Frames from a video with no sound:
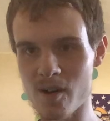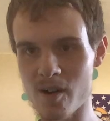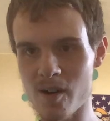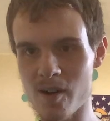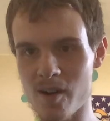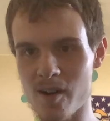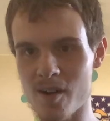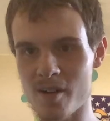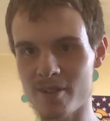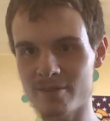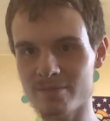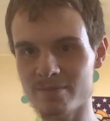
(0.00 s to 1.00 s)

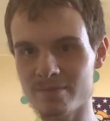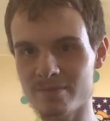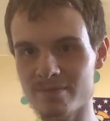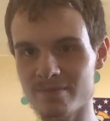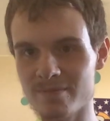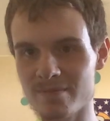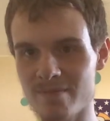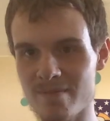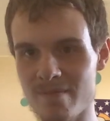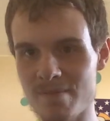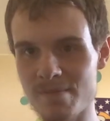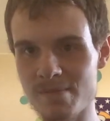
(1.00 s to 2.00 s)

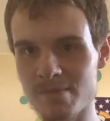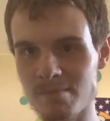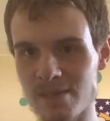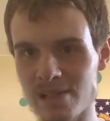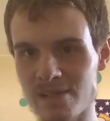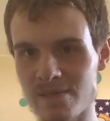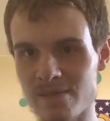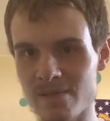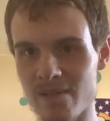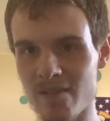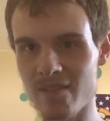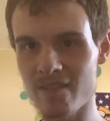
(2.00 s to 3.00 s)

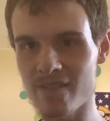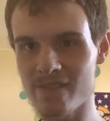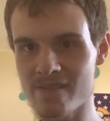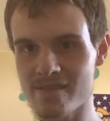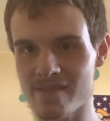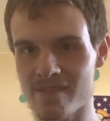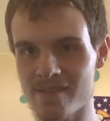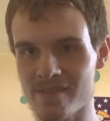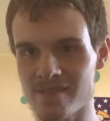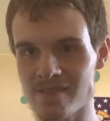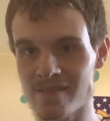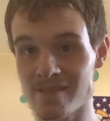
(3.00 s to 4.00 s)

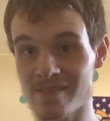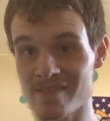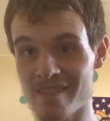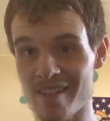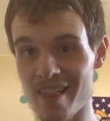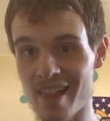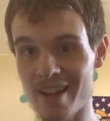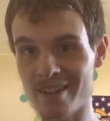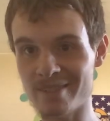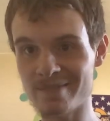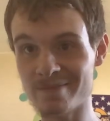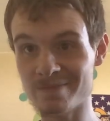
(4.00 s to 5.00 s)

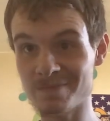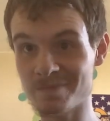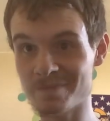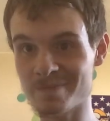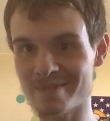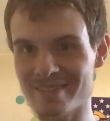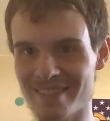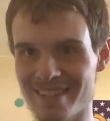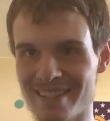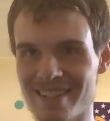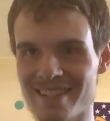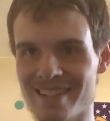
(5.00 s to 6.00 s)

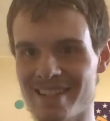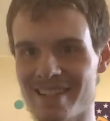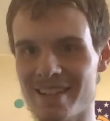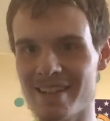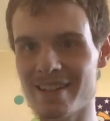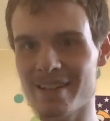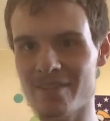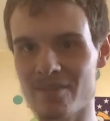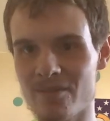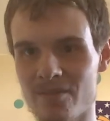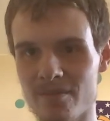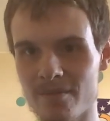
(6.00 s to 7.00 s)

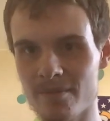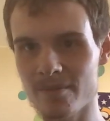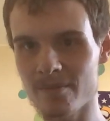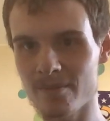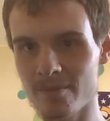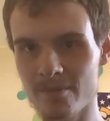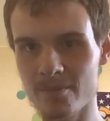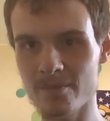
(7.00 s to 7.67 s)
(no one is talking)